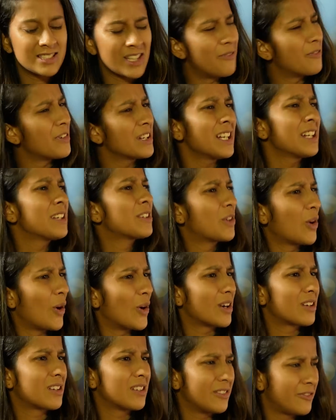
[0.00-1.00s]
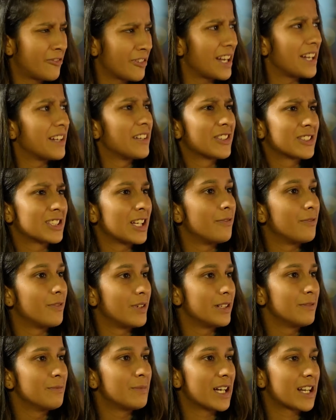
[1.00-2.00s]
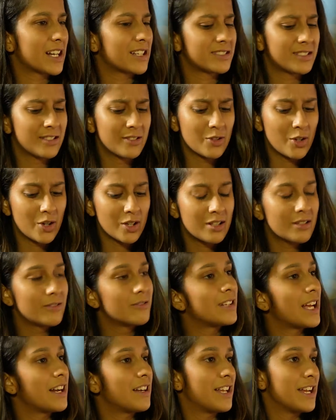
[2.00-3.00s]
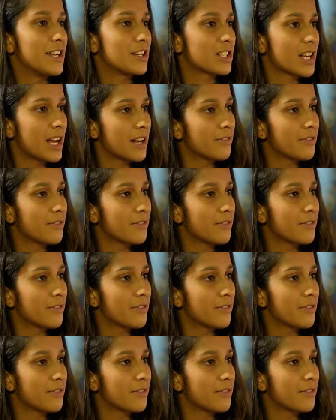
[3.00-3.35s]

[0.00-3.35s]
Someone had got, a friend or someone, Maharashtra, got that hecha